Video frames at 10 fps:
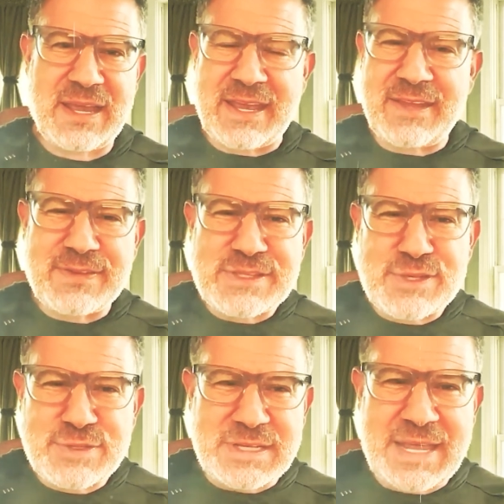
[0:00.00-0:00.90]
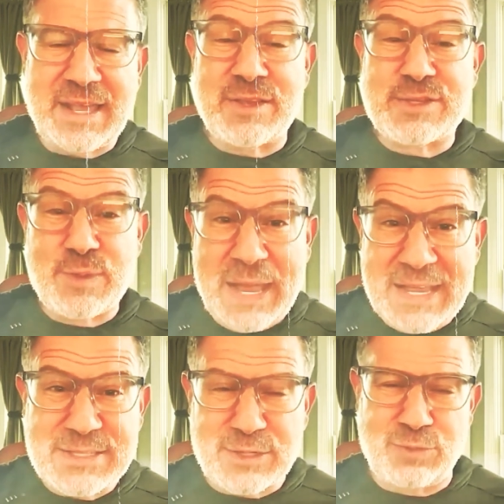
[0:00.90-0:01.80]
And even Susan Necklace, who
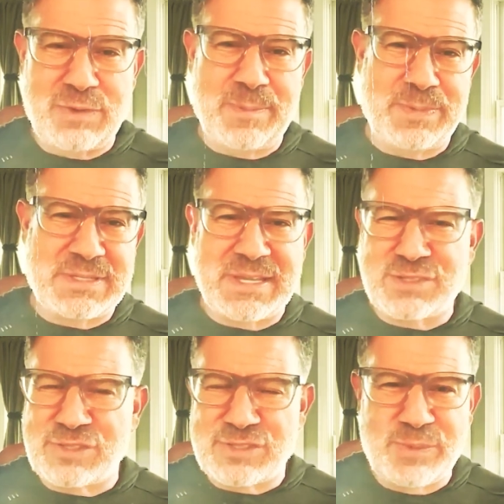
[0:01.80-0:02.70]
has a good reputation,